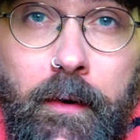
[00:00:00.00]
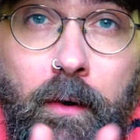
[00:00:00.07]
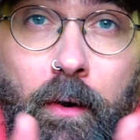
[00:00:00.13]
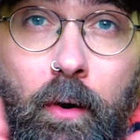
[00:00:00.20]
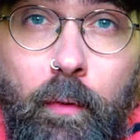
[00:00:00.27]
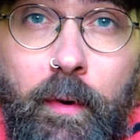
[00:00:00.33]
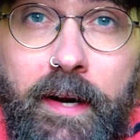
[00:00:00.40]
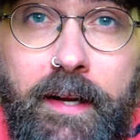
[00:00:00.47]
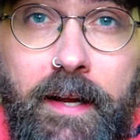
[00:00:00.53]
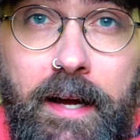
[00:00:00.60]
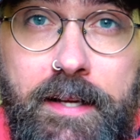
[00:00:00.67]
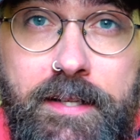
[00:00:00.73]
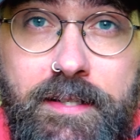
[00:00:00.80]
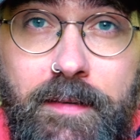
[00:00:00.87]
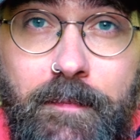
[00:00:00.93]
Alright
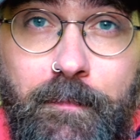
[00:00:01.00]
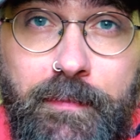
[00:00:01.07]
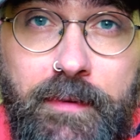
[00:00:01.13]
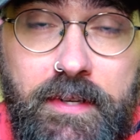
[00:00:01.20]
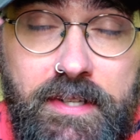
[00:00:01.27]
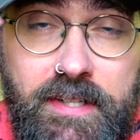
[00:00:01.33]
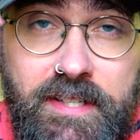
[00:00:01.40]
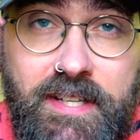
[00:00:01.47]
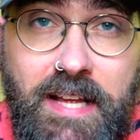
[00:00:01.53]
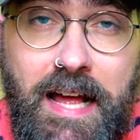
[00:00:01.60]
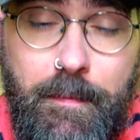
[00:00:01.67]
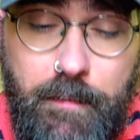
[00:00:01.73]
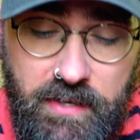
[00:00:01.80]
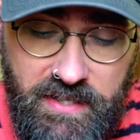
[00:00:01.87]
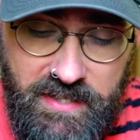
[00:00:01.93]
guys,
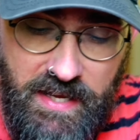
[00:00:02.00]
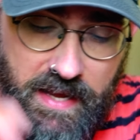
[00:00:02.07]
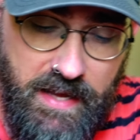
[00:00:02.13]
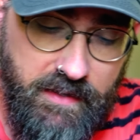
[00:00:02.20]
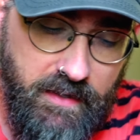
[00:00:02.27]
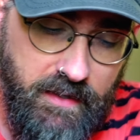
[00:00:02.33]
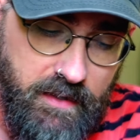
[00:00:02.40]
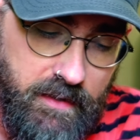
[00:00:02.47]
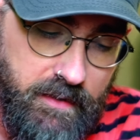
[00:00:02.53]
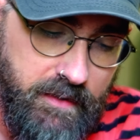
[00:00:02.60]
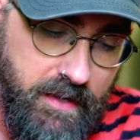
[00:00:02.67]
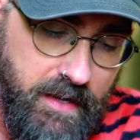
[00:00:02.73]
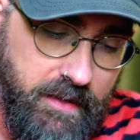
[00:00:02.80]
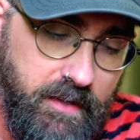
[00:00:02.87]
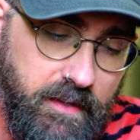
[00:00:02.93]
some said
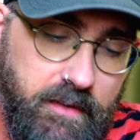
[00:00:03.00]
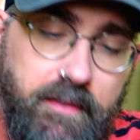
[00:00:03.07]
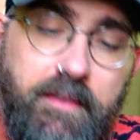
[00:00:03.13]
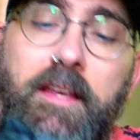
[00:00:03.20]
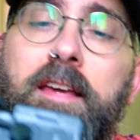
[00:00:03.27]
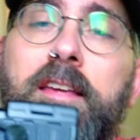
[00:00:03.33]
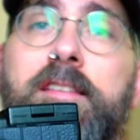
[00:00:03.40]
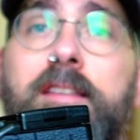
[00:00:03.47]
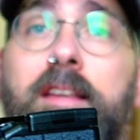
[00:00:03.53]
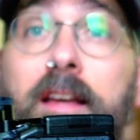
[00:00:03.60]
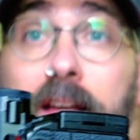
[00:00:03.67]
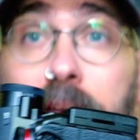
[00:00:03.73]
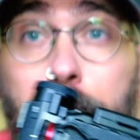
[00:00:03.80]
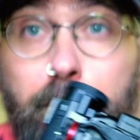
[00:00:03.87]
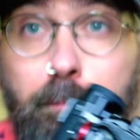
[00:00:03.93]
that this
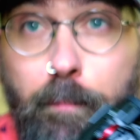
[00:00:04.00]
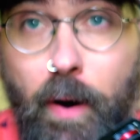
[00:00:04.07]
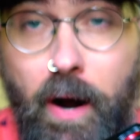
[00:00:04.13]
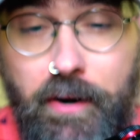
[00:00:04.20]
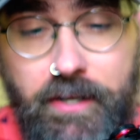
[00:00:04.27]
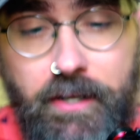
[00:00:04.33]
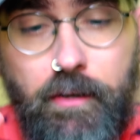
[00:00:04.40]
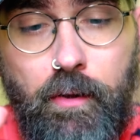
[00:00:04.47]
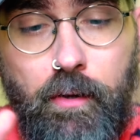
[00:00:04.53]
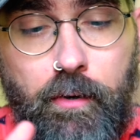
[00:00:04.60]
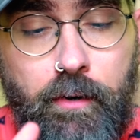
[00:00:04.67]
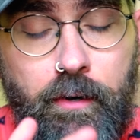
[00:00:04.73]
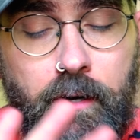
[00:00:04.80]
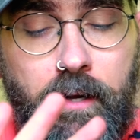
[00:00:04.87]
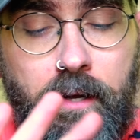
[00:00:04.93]
particular